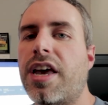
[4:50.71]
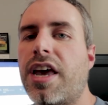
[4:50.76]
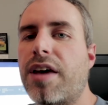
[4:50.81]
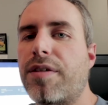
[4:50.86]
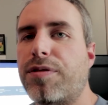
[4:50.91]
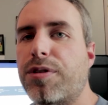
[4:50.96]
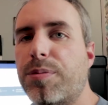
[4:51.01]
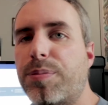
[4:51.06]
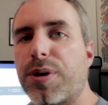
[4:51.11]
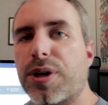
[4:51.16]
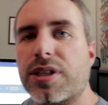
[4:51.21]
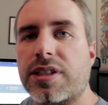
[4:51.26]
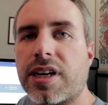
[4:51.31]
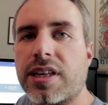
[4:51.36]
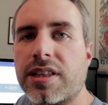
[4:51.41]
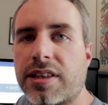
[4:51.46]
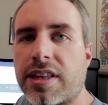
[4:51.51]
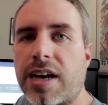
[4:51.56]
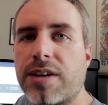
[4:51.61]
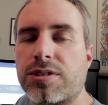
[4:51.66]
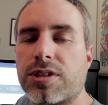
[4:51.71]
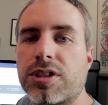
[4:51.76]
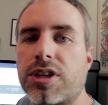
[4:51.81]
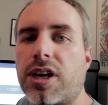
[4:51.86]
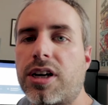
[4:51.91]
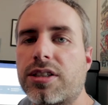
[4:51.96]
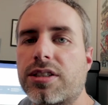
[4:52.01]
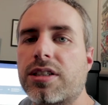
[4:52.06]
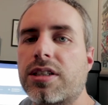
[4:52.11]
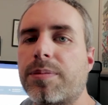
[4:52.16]
If you put
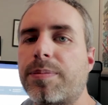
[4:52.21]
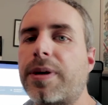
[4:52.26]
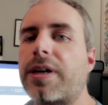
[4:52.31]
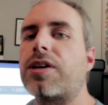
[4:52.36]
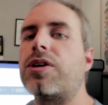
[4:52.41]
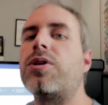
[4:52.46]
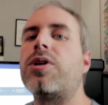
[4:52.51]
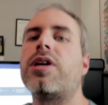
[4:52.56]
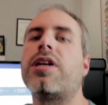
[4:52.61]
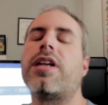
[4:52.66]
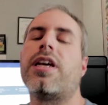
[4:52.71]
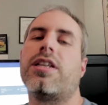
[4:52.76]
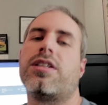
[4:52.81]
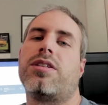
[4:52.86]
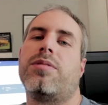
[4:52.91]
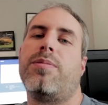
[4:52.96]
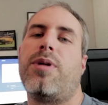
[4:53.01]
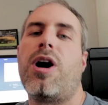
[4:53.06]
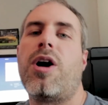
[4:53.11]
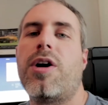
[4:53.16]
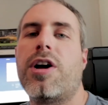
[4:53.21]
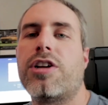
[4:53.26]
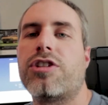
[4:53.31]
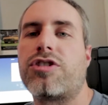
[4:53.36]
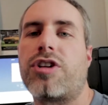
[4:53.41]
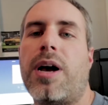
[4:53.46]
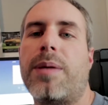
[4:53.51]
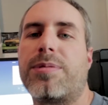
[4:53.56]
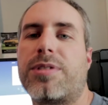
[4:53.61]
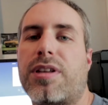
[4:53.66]
$10,000 into Bitcoin and tomorrow it
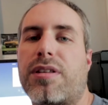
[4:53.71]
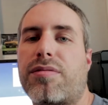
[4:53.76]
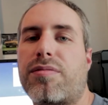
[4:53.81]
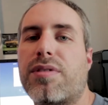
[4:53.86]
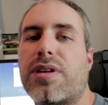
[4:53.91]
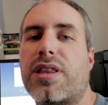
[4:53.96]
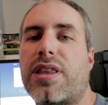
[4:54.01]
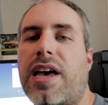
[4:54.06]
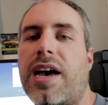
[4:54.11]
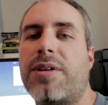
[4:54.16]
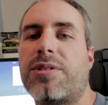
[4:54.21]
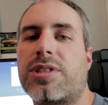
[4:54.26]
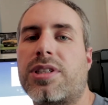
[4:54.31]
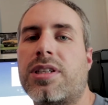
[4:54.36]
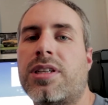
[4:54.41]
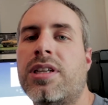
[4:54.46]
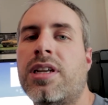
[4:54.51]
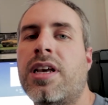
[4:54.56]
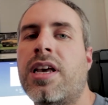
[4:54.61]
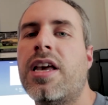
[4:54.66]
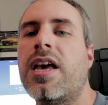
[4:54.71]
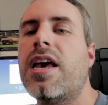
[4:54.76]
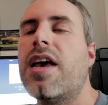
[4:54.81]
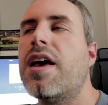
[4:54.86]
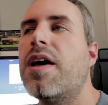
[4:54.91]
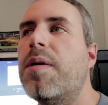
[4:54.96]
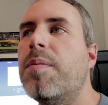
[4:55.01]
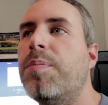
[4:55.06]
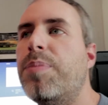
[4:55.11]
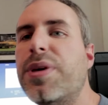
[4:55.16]
drops to $3,000,
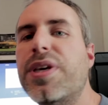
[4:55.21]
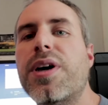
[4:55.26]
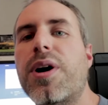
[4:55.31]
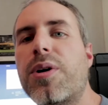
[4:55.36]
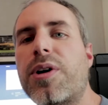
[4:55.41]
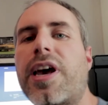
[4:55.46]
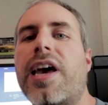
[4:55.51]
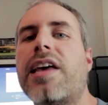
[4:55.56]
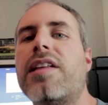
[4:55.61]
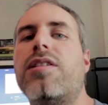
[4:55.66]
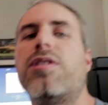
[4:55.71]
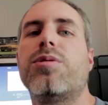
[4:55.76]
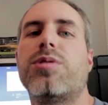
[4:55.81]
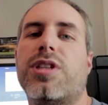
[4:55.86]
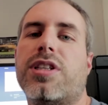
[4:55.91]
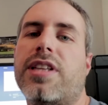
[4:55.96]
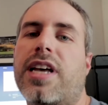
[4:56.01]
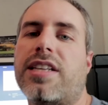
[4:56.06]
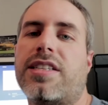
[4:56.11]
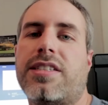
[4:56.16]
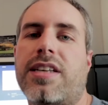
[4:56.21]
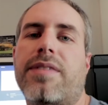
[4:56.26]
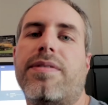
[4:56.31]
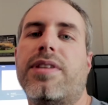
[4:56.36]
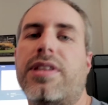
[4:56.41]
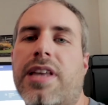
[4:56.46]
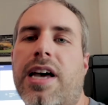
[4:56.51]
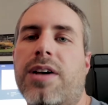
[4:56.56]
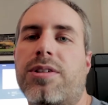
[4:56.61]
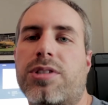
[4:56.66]
be okay losing that
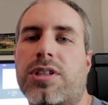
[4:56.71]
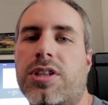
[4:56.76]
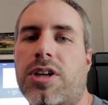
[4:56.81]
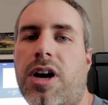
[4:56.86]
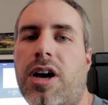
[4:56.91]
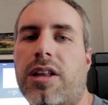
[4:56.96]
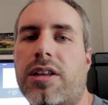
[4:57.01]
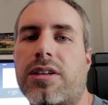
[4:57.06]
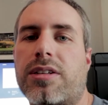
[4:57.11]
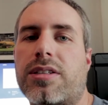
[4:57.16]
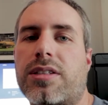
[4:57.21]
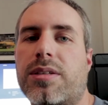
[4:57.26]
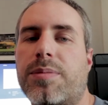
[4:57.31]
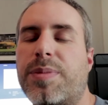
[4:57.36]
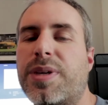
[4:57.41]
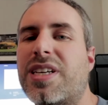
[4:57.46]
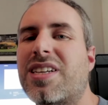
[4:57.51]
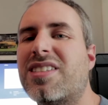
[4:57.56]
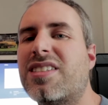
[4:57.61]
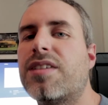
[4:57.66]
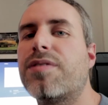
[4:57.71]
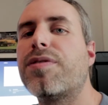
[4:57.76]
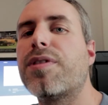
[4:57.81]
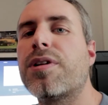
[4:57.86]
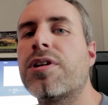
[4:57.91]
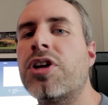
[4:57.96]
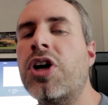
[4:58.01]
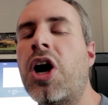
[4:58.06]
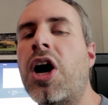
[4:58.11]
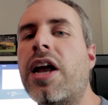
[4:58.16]
$7,000, because if
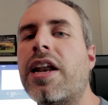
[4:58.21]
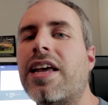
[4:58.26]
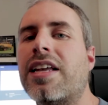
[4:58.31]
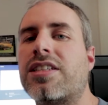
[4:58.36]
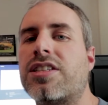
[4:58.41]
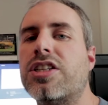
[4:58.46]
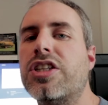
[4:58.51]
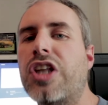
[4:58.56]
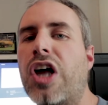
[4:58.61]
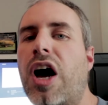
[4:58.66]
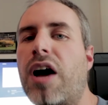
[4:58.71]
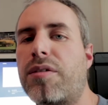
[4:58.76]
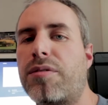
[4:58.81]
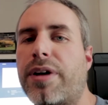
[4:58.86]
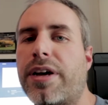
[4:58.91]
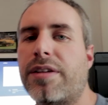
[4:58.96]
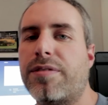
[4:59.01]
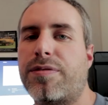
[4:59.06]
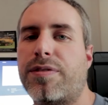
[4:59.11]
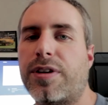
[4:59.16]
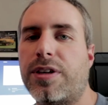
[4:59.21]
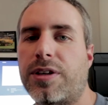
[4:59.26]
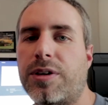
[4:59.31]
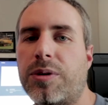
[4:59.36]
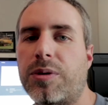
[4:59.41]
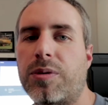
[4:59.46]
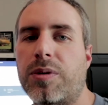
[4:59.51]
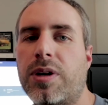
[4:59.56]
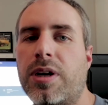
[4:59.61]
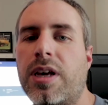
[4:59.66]
you're not, it's not right for
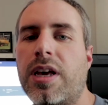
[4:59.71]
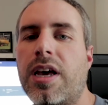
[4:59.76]
you.